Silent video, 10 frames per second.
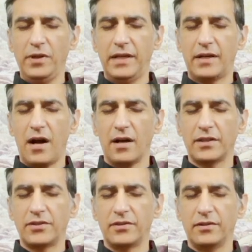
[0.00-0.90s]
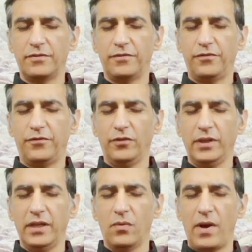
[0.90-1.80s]
cognizant, fully
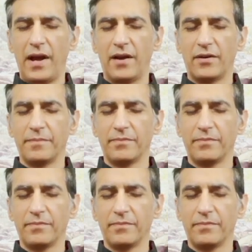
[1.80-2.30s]
aware